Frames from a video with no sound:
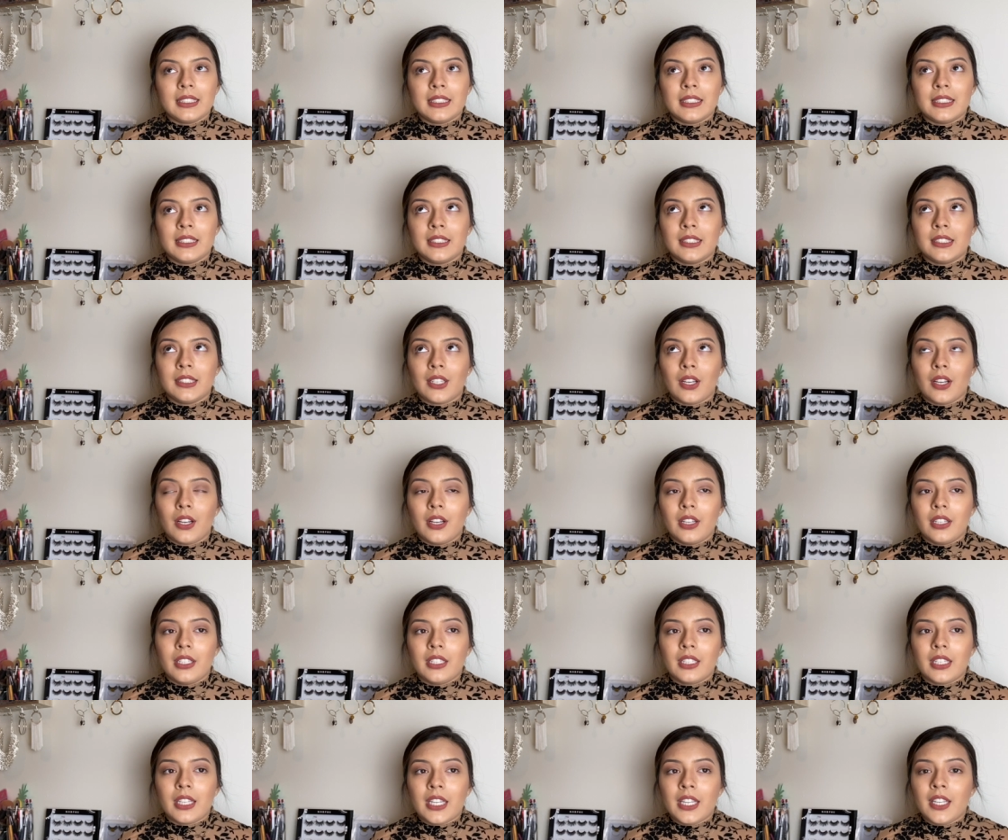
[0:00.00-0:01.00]
is
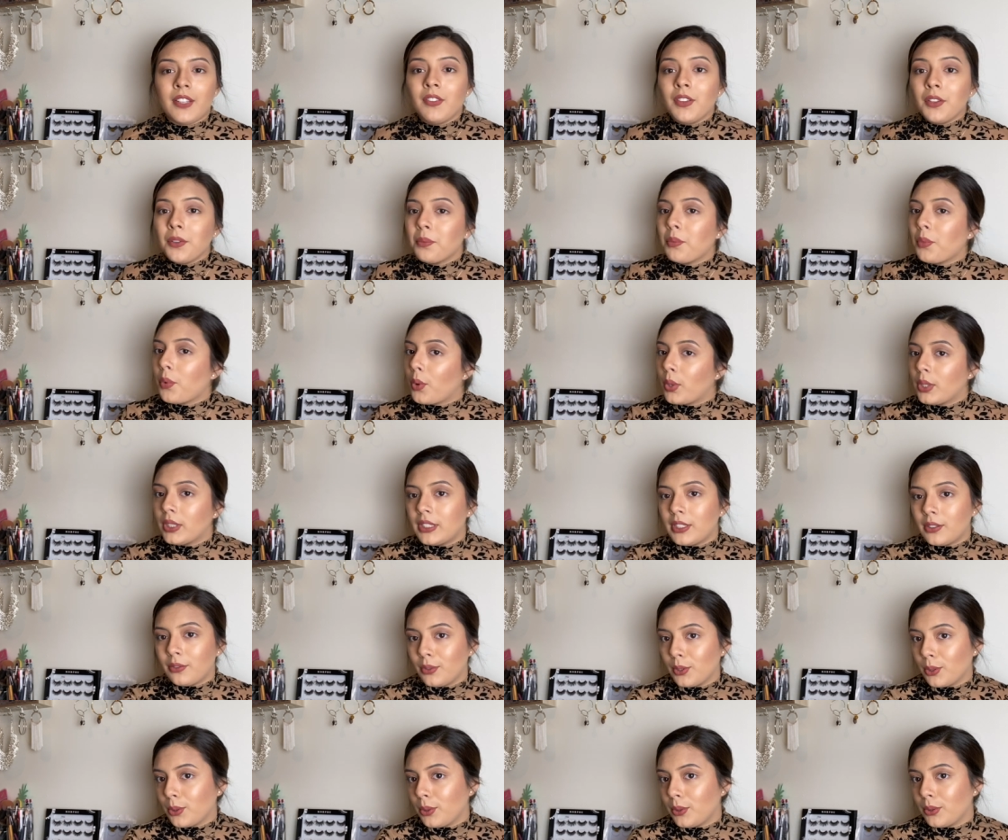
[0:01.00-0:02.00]
even more
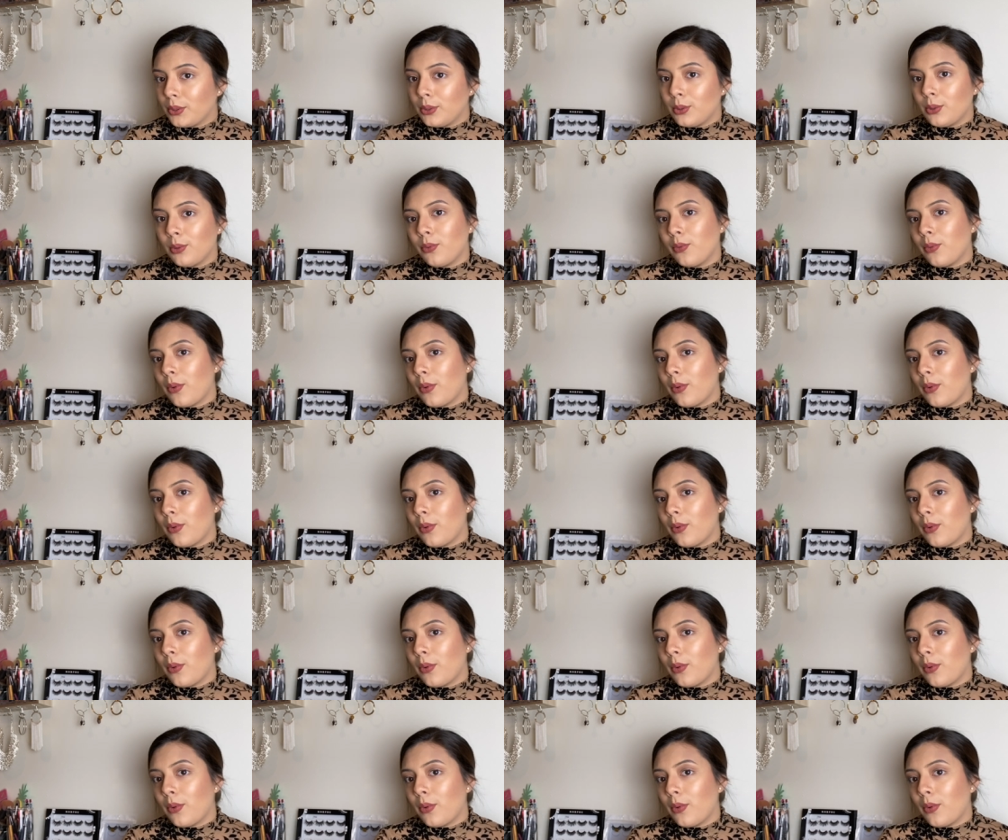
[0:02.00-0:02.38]
difficult,